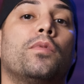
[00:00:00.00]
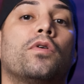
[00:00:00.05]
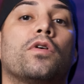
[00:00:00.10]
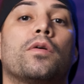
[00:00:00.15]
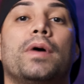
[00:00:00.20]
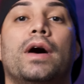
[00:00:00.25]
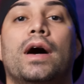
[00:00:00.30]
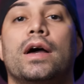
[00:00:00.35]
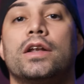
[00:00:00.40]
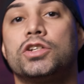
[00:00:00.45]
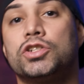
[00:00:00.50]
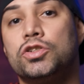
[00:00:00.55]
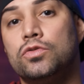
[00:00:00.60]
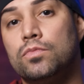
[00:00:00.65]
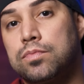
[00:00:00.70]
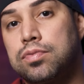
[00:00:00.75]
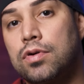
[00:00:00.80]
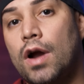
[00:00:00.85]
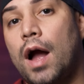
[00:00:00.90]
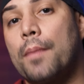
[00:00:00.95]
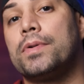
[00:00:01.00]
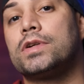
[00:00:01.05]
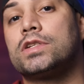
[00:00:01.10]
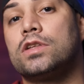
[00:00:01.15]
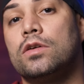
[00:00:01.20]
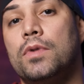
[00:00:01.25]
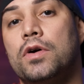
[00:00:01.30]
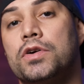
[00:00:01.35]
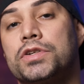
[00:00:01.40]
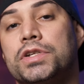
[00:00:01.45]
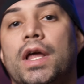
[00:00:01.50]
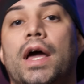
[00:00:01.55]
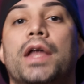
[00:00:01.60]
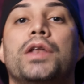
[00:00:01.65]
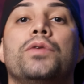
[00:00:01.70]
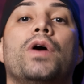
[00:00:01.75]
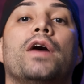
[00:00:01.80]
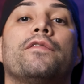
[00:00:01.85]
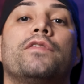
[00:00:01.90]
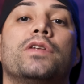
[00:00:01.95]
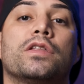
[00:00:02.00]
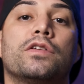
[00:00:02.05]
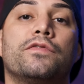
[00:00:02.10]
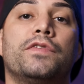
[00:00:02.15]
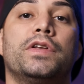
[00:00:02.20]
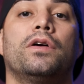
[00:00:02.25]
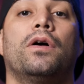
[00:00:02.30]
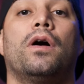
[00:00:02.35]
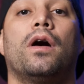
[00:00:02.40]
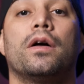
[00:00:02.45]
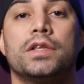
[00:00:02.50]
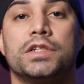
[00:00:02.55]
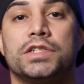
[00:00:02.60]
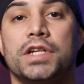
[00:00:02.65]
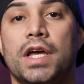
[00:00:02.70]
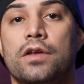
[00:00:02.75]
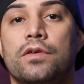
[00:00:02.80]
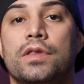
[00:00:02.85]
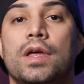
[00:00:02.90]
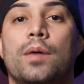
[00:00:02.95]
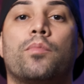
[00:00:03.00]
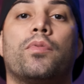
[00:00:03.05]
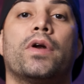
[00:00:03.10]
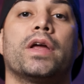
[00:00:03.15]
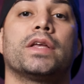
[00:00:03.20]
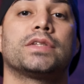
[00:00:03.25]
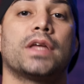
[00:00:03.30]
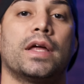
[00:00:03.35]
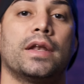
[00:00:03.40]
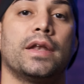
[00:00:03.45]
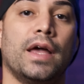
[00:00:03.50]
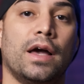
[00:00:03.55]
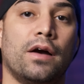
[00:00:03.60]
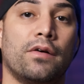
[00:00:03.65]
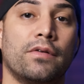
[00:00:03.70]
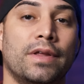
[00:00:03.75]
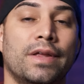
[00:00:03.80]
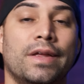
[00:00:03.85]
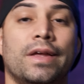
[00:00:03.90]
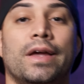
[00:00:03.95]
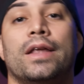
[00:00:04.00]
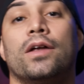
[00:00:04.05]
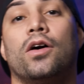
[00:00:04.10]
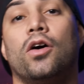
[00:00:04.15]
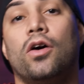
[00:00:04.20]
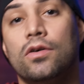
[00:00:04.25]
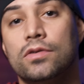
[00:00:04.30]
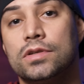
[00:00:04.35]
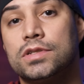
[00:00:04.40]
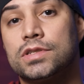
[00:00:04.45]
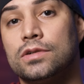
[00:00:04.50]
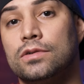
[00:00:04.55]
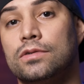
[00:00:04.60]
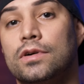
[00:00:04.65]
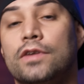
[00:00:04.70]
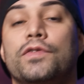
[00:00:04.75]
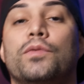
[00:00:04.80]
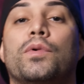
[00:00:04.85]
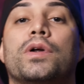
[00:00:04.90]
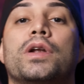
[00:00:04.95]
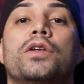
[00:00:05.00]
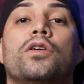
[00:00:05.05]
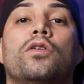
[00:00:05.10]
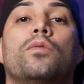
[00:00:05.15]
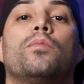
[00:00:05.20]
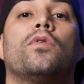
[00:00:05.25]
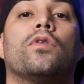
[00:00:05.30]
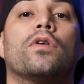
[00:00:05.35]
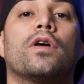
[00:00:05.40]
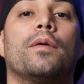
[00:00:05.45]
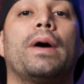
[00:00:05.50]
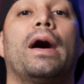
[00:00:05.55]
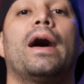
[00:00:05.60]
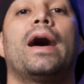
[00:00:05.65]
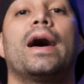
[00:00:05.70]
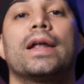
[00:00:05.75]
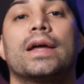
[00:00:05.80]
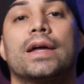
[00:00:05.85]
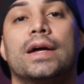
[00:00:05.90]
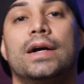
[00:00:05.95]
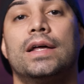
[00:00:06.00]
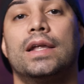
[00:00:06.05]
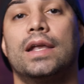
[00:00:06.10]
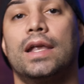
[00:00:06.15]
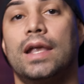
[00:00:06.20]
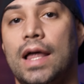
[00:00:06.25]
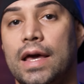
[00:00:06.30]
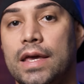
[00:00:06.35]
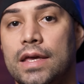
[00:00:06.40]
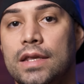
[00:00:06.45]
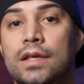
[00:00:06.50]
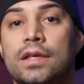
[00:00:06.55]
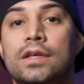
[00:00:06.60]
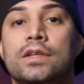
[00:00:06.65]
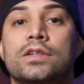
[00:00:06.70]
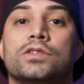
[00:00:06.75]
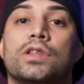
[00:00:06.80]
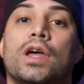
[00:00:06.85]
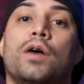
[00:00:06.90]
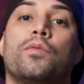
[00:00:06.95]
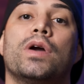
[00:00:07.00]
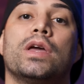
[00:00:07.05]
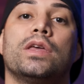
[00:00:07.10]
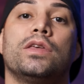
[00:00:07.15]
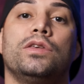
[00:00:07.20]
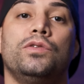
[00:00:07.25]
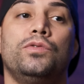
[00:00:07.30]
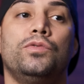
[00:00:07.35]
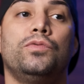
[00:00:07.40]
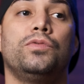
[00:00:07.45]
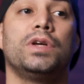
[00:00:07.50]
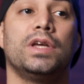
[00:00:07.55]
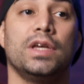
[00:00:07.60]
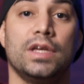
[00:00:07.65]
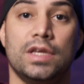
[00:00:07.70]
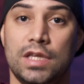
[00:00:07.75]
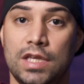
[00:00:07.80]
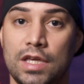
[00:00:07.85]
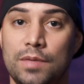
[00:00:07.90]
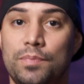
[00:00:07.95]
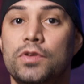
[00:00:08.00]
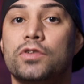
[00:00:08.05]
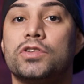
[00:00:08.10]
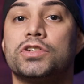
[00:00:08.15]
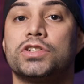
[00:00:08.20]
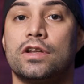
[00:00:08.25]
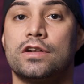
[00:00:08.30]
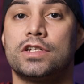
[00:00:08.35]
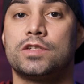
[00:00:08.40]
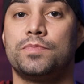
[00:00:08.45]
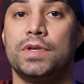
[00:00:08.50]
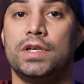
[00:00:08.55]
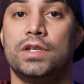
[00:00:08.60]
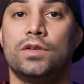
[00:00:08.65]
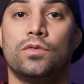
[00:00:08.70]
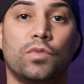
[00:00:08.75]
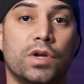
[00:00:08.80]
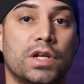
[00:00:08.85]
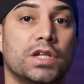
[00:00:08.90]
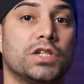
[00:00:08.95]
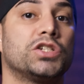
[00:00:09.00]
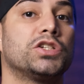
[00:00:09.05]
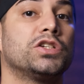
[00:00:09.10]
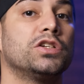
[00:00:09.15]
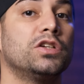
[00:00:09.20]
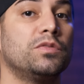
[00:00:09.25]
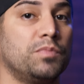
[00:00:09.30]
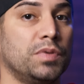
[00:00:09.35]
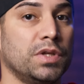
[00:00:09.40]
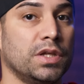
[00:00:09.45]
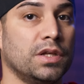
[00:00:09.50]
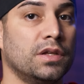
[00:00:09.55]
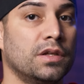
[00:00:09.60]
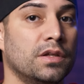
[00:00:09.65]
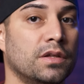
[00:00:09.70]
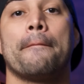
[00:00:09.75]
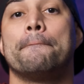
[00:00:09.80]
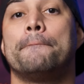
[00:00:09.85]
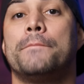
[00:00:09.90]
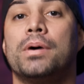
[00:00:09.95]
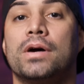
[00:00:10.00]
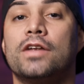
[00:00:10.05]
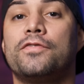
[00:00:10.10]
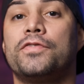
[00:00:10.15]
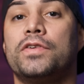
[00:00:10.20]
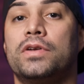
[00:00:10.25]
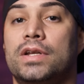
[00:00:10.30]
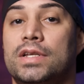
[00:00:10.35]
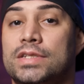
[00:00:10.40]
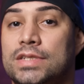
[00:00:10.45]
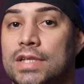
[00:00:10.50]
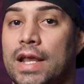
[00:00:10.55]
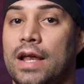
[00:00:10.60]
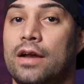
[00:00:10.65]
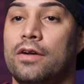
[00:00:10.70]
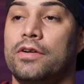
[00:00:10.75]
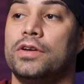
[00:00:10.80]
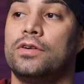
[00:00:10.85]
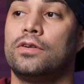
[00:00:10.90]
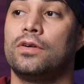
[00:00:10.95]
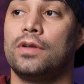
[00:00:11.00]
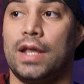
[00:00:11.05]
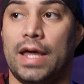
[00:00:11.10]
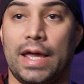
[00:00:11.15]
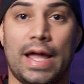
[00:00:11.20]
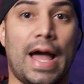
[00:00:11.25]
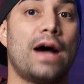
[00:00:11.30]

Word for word: more about how to shoot proper slow motion, I do have another video on this channel that breaks that down. And also, if you wanna know more about how to cut light, so that way you can keep your shutter speed what it should be. But if you're in a scenario like